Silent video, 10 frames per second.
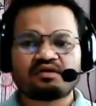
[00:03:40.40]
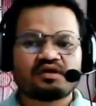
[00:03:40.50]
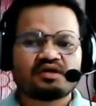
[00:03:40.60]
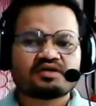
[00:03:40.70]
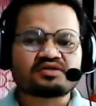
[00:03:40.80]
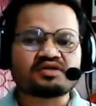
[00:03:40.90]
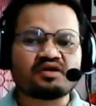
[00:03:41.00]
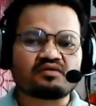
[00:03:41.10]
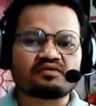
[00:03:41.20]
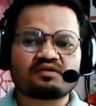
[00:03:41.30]

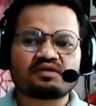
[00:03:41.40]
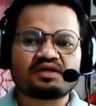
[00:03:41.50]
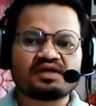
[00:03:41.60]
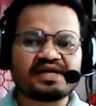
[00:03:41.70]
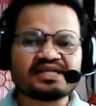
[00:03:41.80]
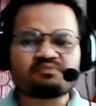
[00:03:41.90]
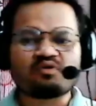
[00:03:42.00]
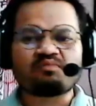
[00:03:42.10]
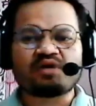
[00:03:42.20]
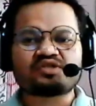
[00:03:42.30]
So, let's
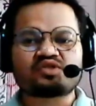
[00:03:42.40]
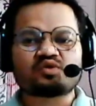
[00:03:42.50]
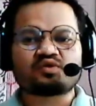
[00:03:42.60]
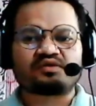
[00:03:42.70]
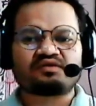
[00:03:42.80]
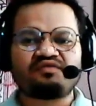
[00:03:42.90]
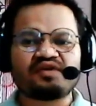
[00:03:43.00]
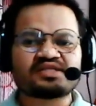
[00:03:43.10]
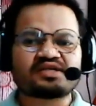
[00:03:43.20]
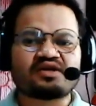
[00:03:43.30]
move on to
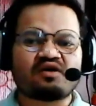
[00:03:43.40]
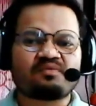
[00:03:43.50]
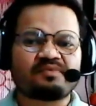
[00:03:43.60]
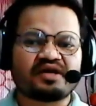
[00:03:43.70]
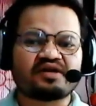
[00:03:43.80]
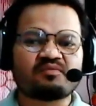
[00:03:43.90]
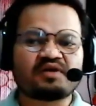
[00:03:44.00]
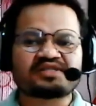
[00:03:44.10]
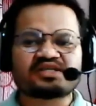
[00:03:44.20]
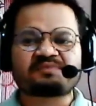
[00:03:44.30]
definition of
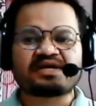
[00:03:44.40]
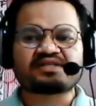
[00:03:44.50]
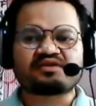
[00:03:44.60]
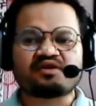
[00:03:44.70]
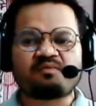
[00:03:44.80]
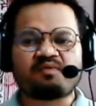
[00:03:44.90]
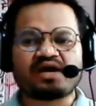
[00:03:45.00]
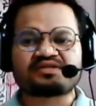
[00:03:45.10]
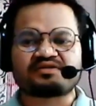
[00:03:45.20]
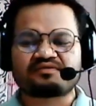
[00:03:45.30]
anomalous expansion of water.